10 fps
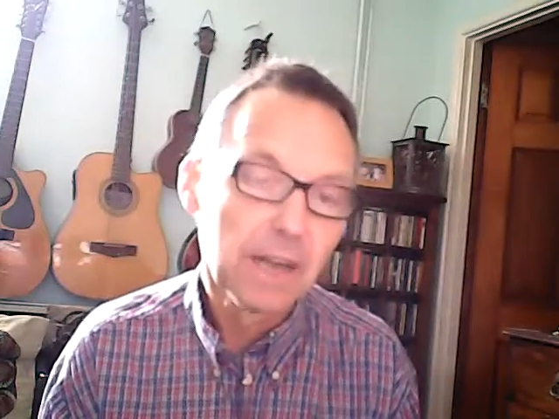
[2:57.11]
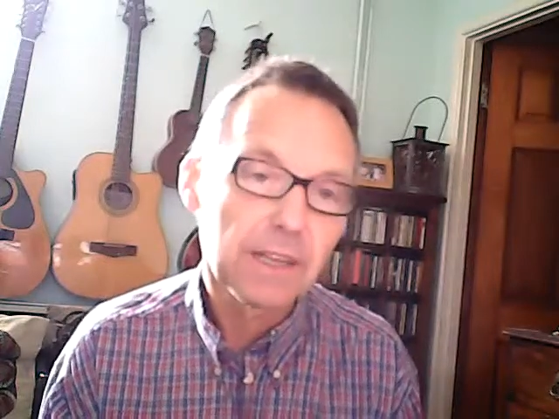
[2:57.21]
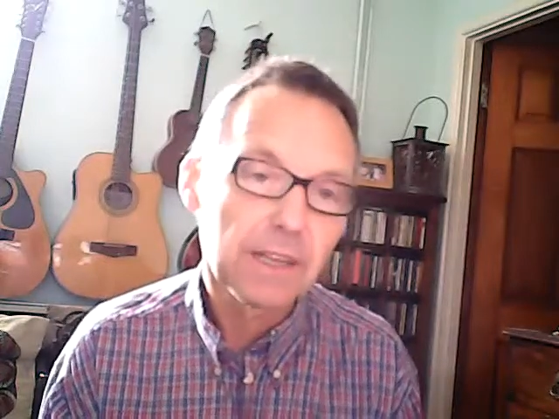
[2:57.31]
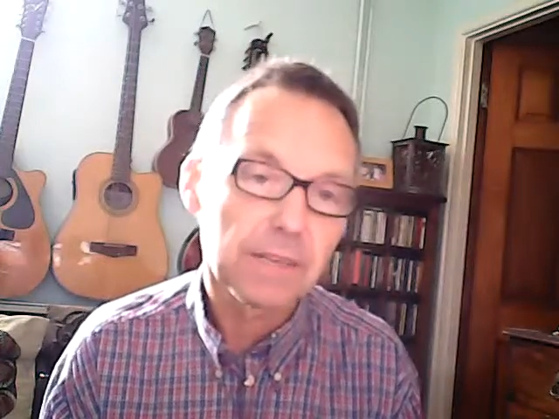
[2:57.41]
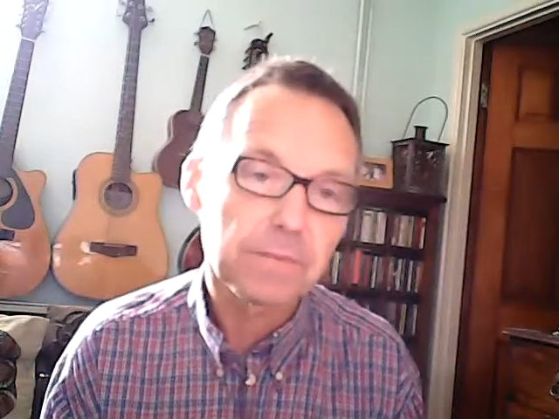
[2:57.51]

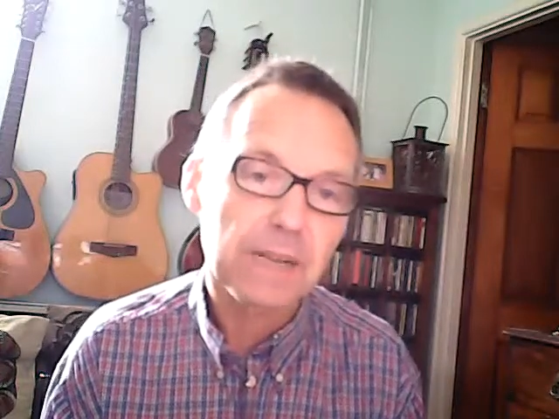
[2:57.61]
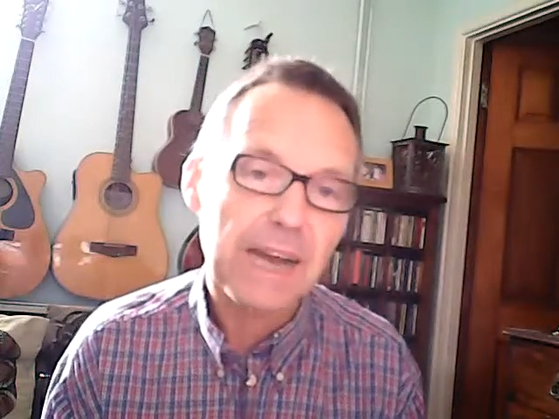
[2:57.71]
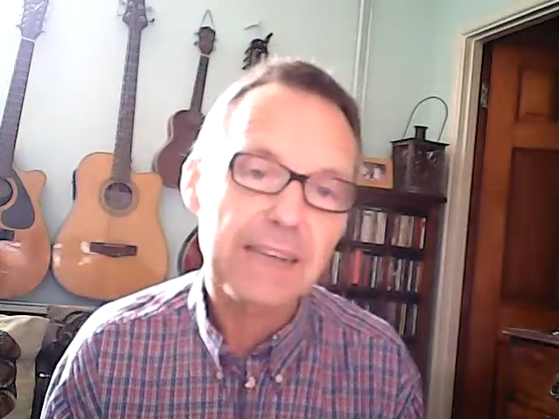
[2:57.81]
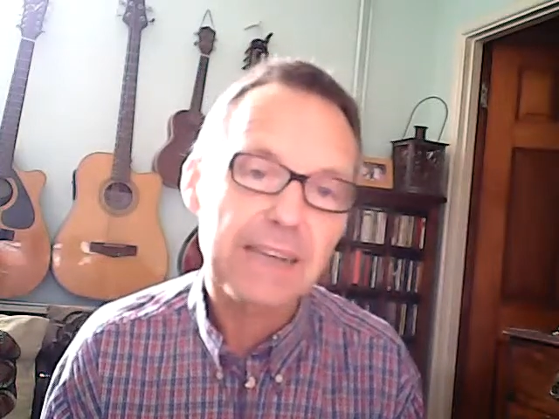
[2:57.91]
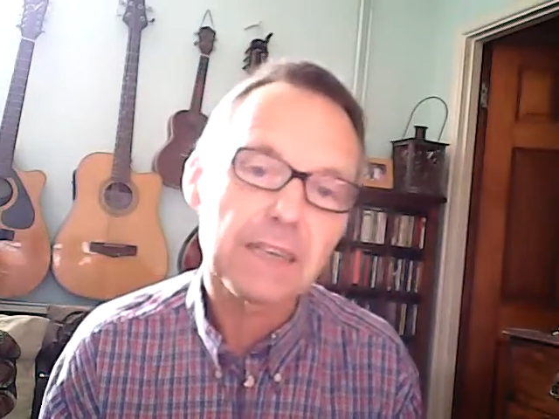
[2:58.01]
the
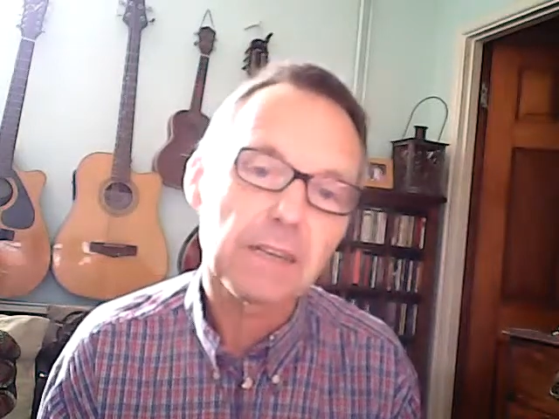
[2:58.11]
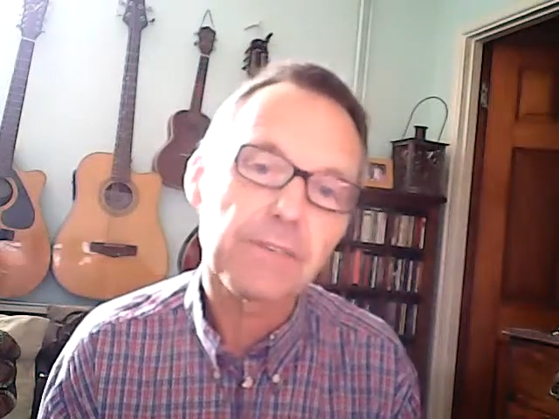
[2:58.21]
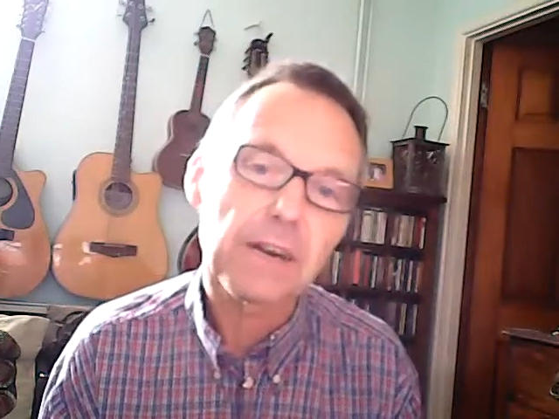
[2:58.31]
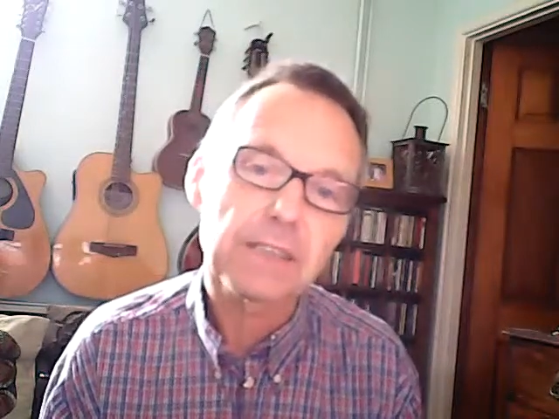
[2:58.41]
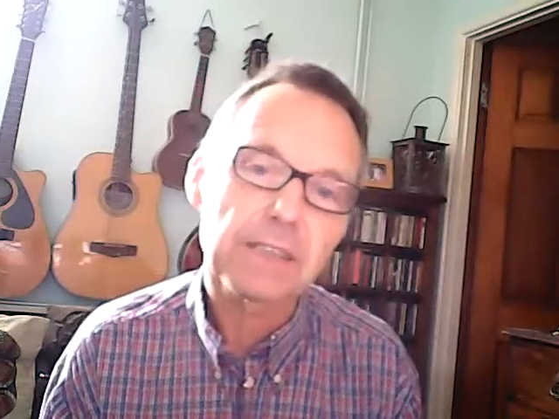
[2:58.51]
land that the
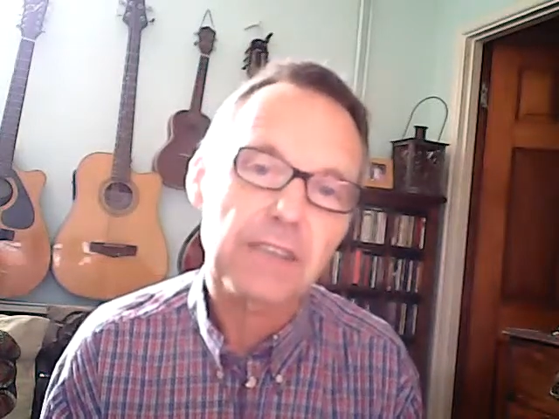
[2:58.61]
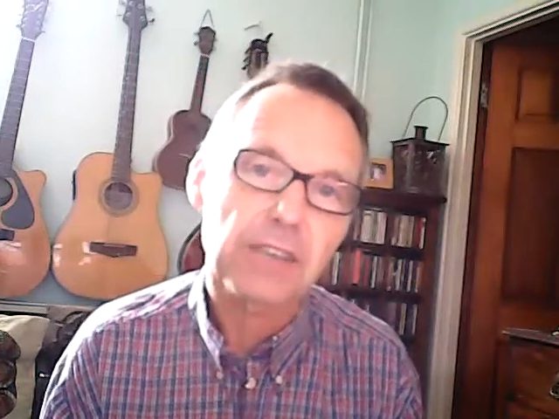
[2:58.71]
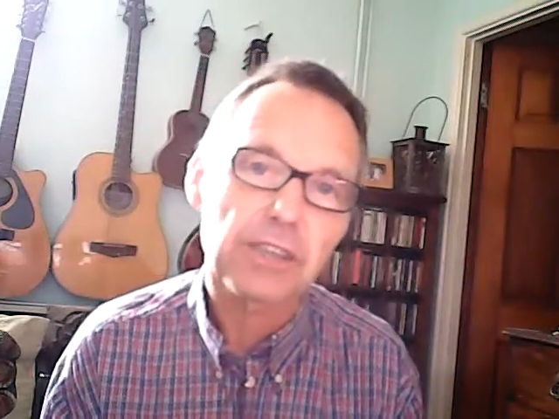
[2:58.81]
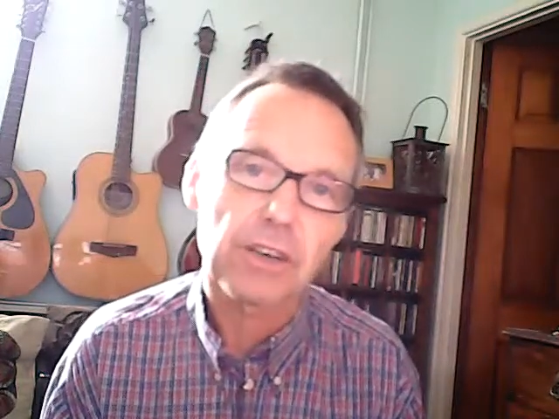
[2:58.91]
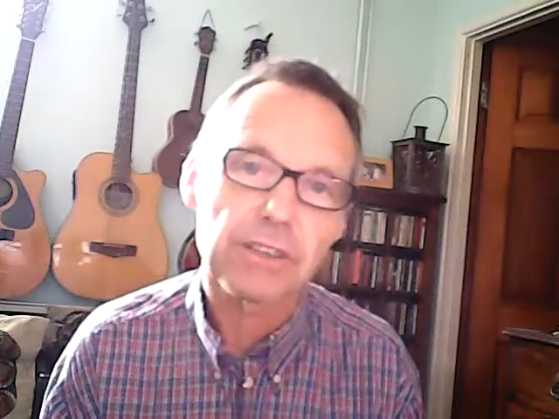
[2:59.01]
fire
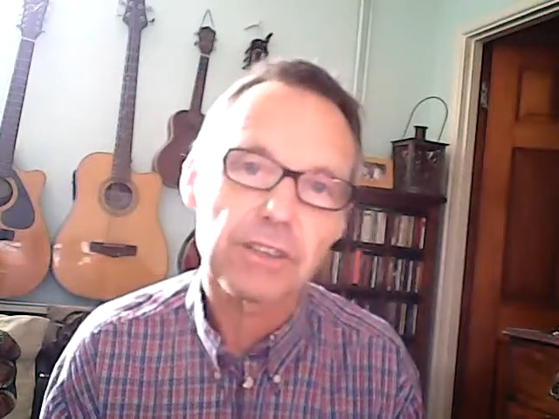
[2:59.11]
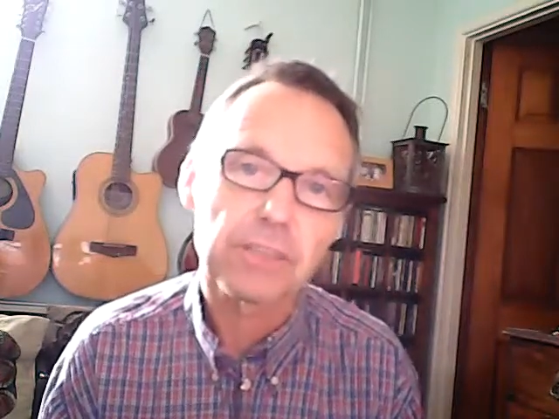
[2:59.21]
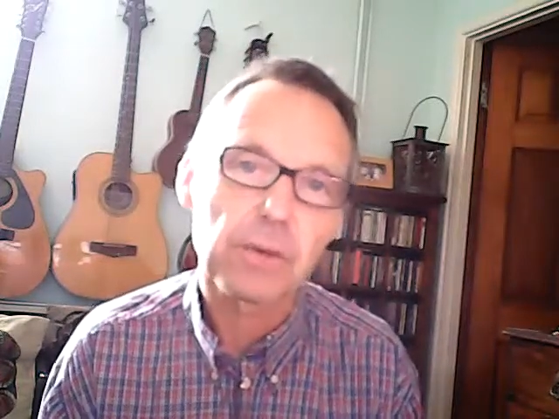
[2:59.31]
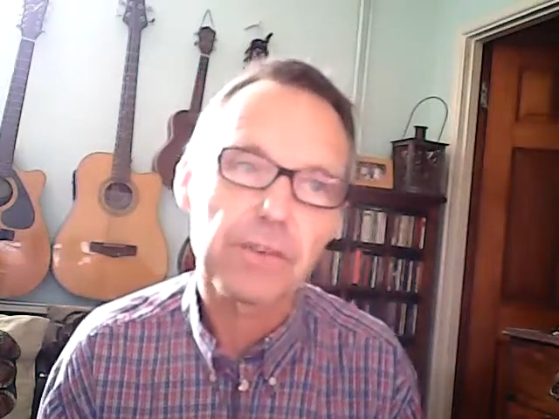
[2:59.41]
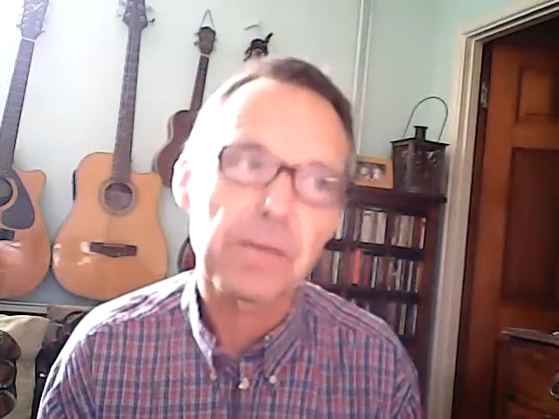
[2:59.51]
station on is
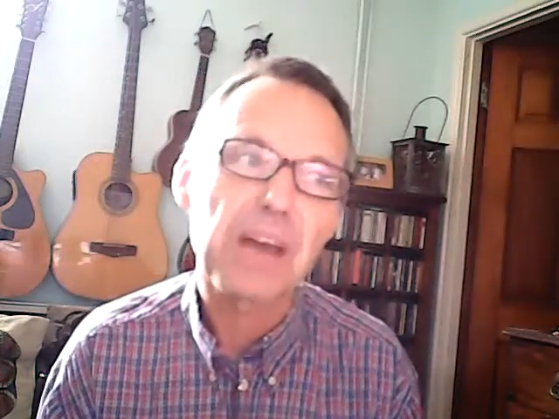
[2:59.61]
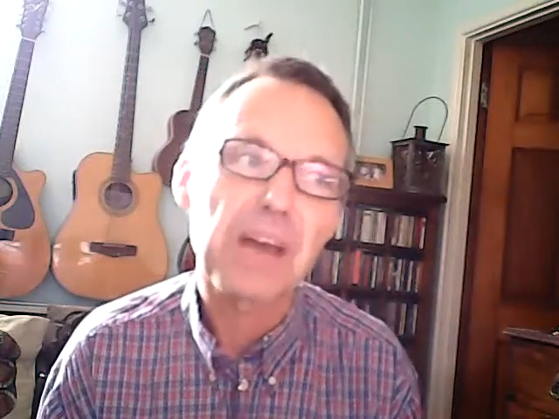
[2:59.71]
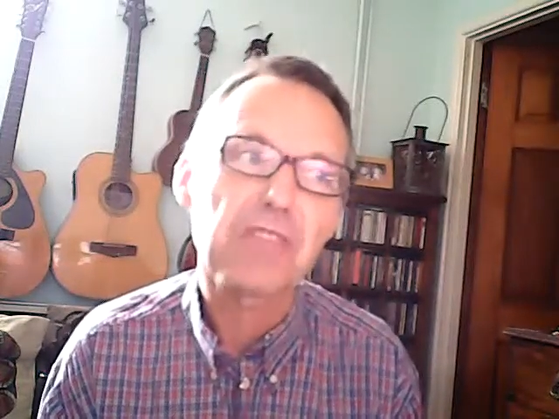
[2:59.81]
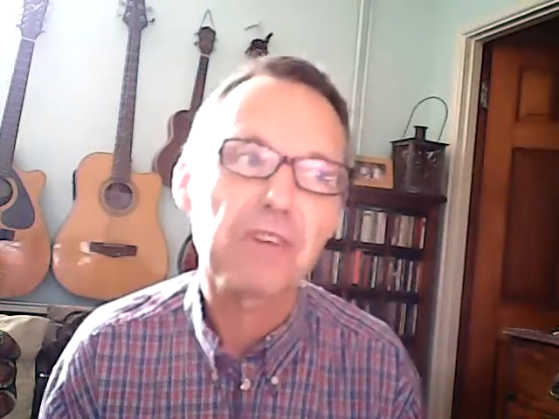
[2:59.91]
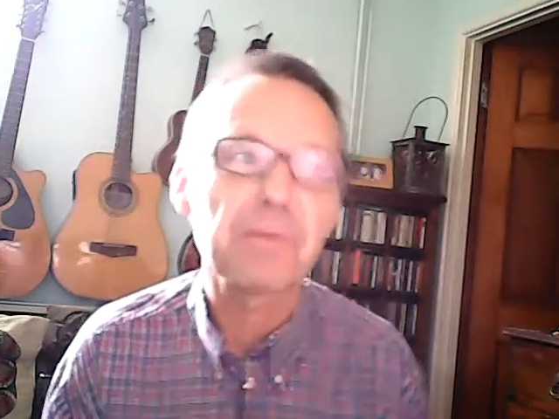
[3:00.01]
worth about
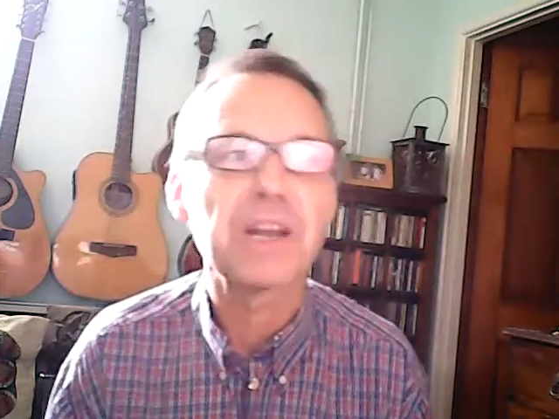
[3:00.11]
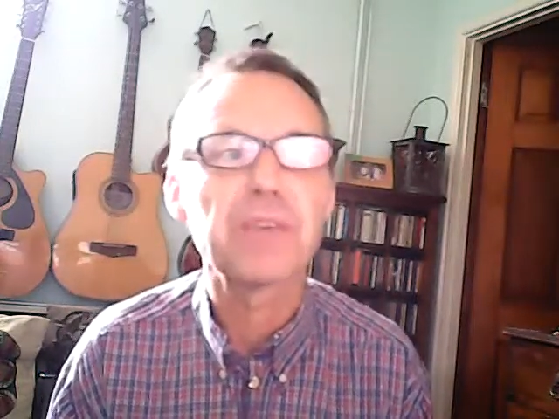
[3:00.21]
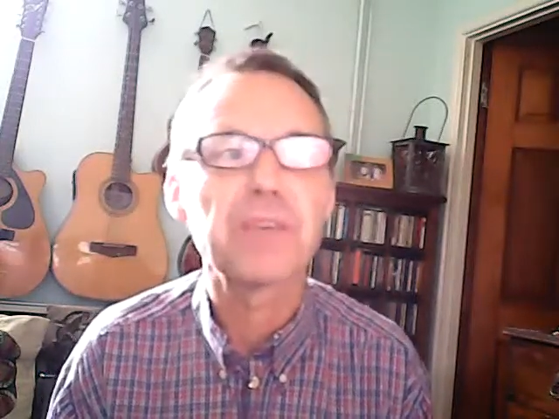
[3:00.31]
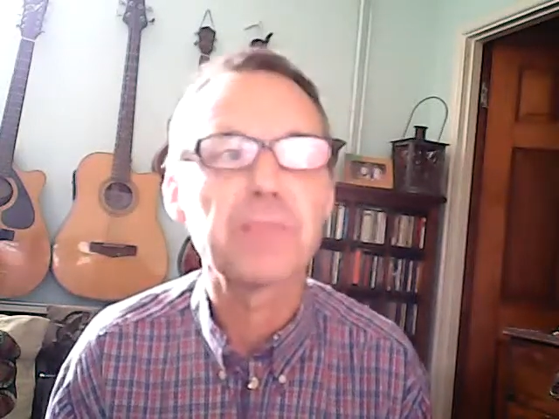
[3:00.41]
£3 million.